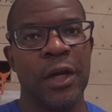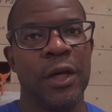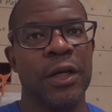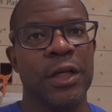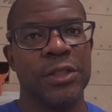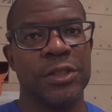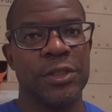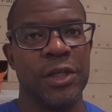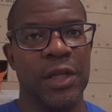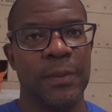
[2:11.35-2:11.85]

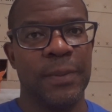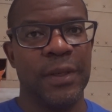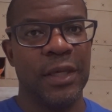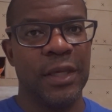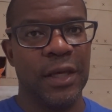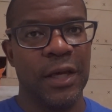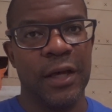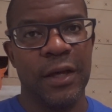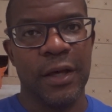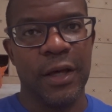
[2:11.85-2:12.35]
this is going to
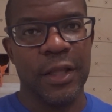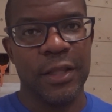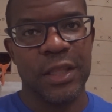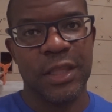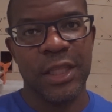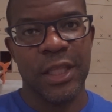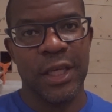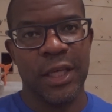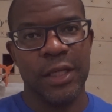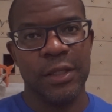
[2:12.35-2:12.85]
be a
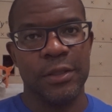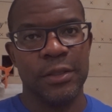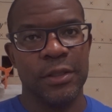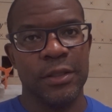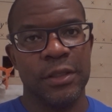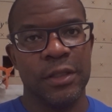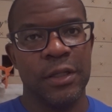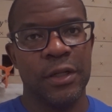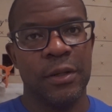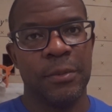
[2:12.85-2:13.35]

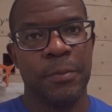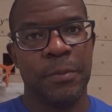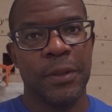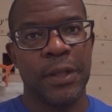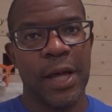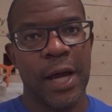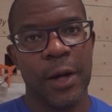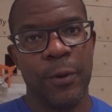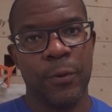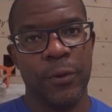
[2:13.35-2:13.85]
thin
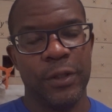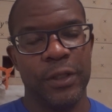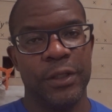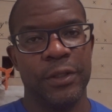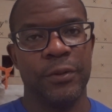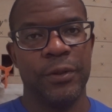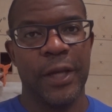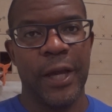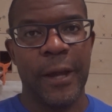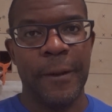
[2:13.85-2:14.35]
plywood,
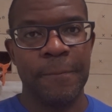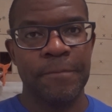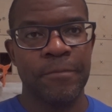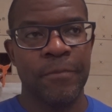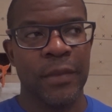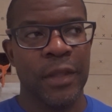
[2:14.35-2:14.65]
okay?